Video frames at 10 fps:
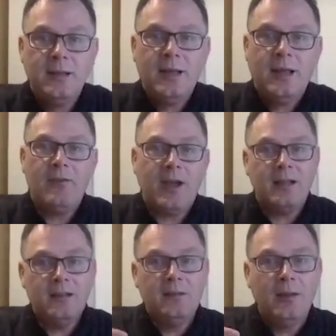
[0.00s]
if I
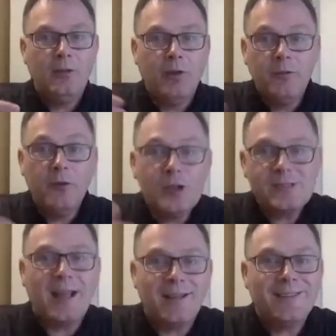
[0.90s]
can reverse
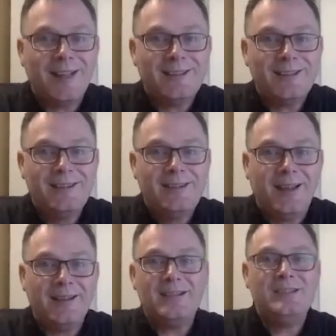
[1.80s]
that
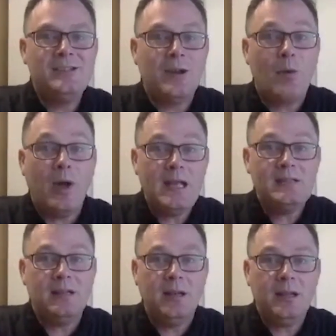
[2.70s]
decision quite
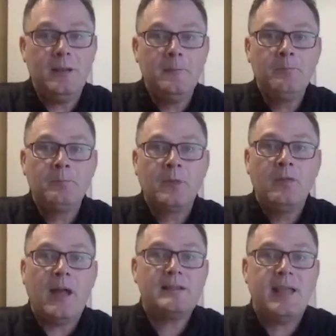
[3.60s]
easily,
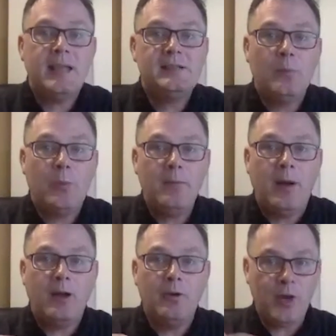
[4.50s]
that takes away my
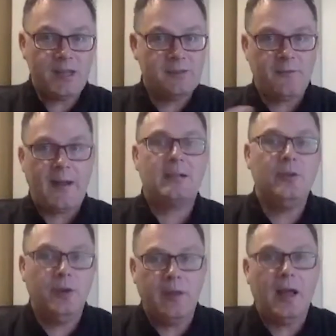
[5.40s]
risk factor
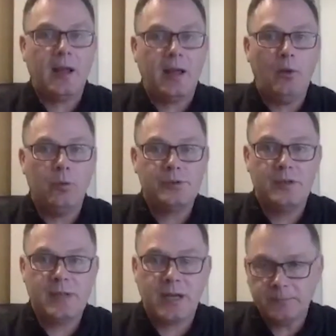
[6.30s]
in that kind of whole
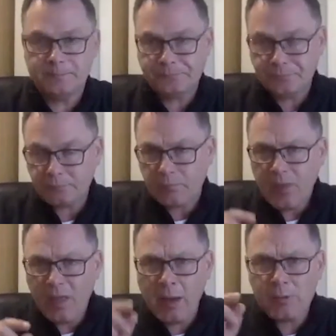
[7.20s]
transaction.
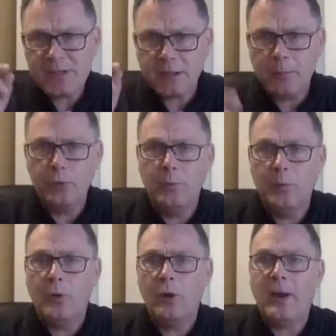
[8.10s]
That was kind of number
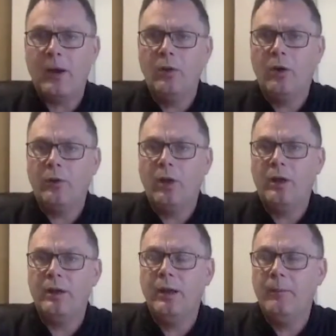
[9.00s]
one about
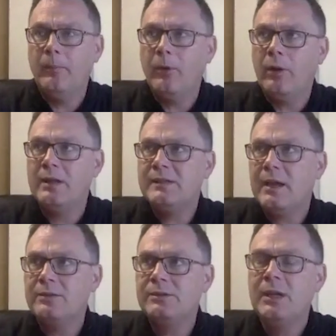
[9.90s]
online
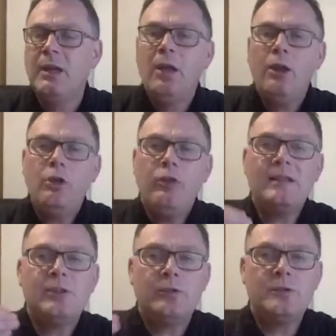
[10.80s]
sales. You then
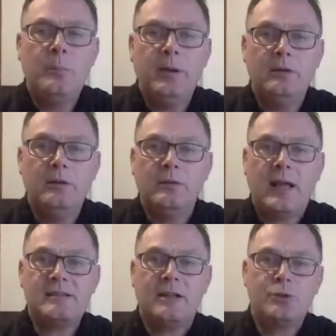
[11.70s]
start to build,
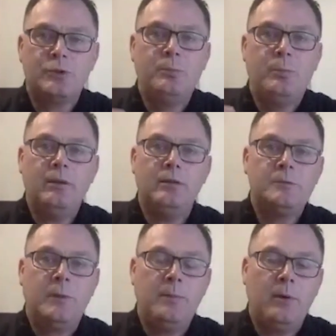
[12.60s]
as that trust builds,
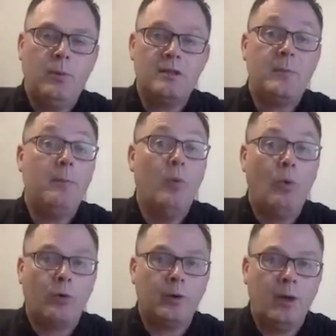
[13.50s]
people are willing to spend
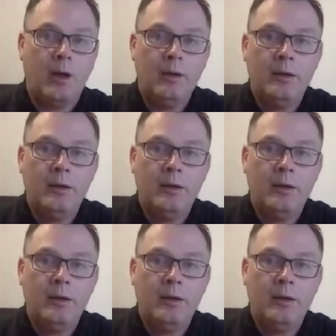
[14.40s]
more online.